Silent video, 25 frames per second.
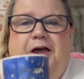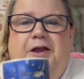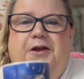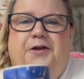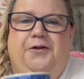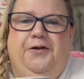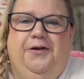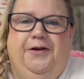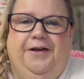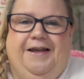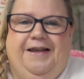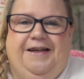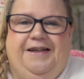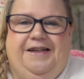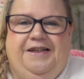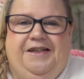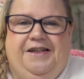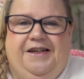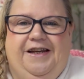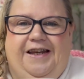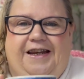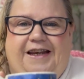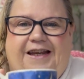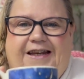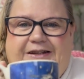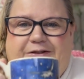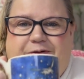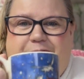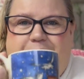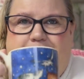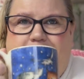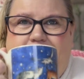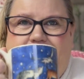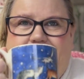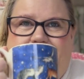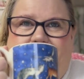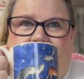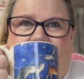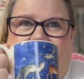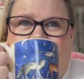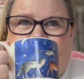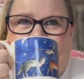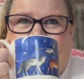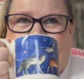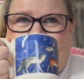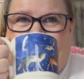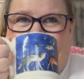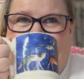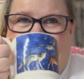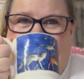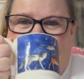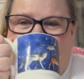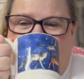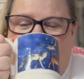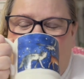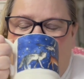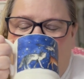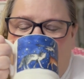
Not a condition I need on podcast day.